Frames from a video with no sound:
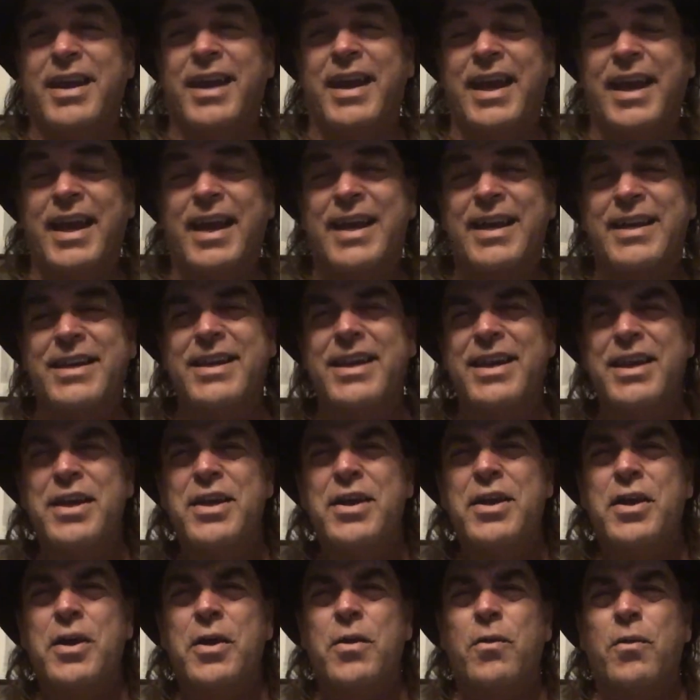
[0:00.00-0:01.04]
and
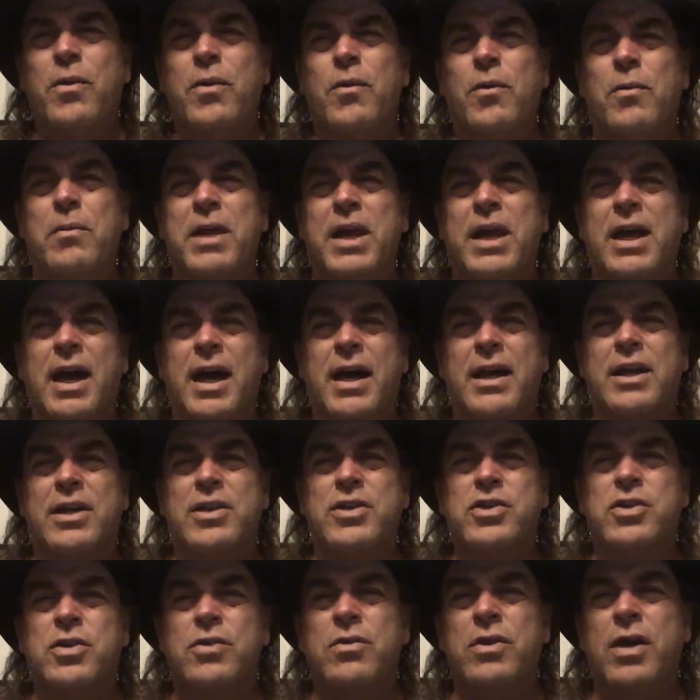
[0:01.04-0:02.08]
we will be kind
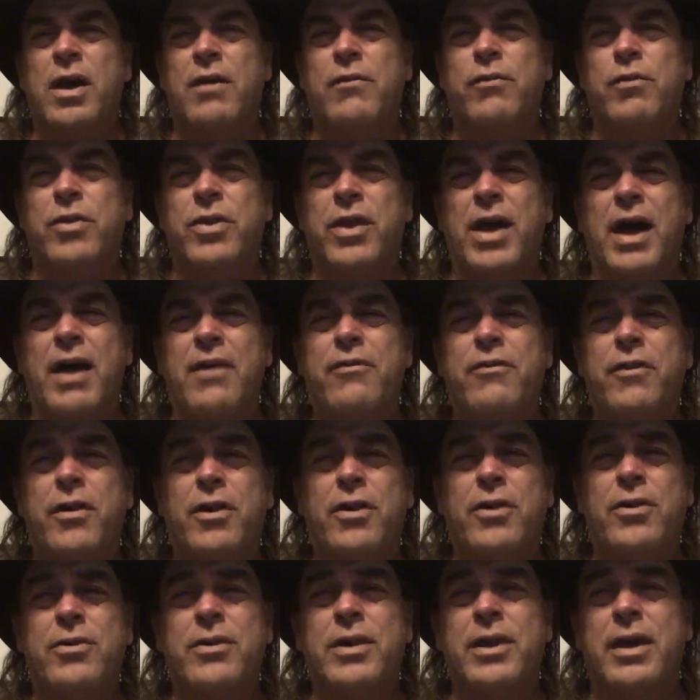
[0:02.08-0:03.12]
of shooting off with
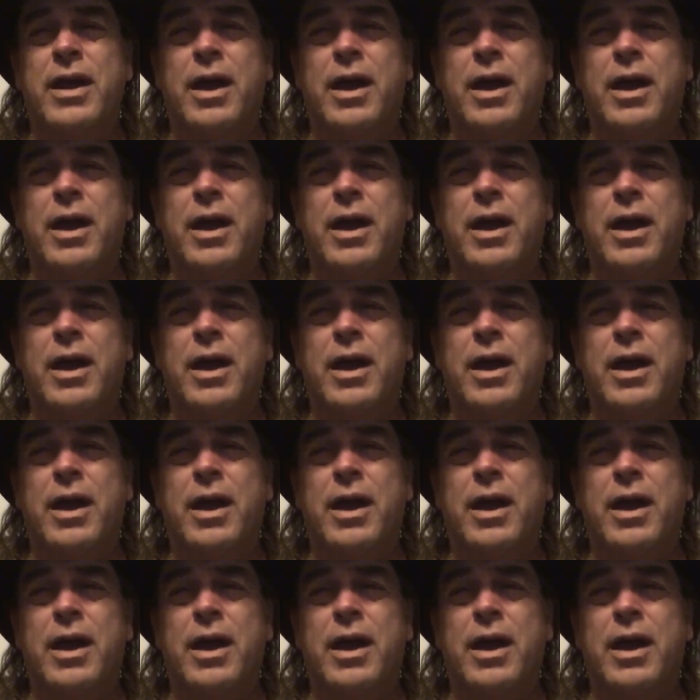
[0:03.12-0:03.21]
iPhone,